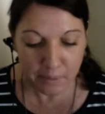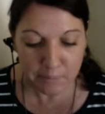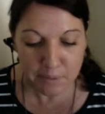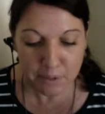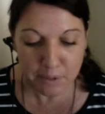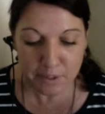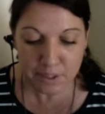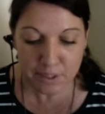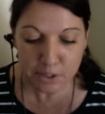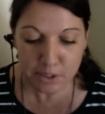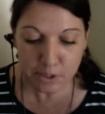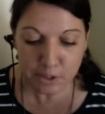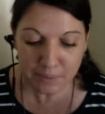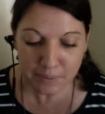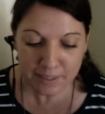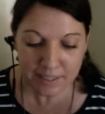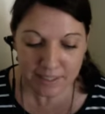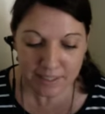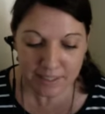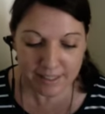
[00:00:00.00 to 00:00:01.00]
So did you
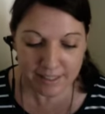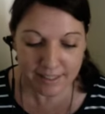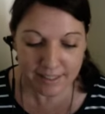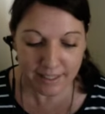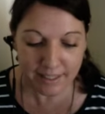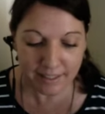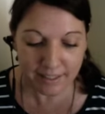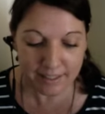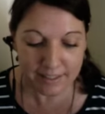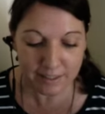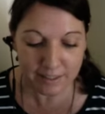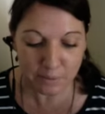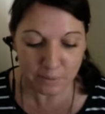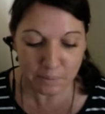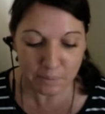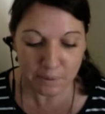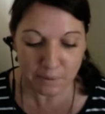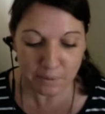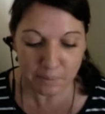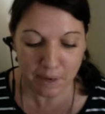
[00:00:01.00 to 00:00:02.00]
want to just tell us a little
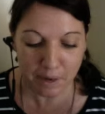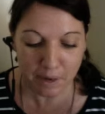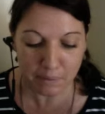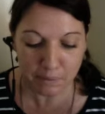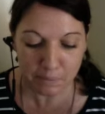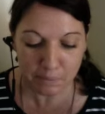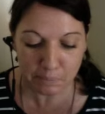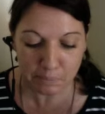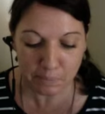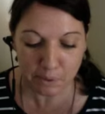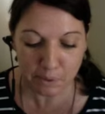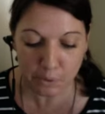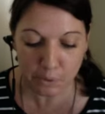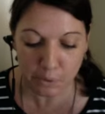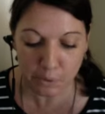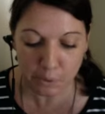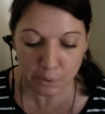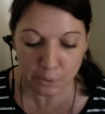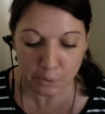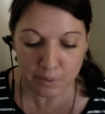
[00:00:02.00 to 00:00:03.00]
bit about the blog
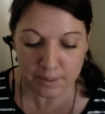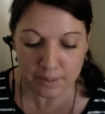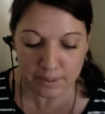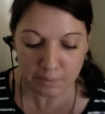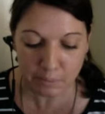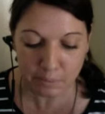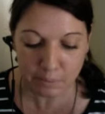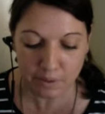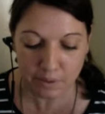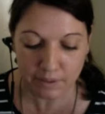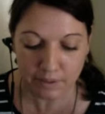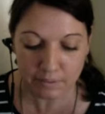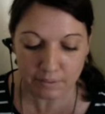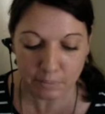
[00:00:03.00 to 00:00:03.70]
course and what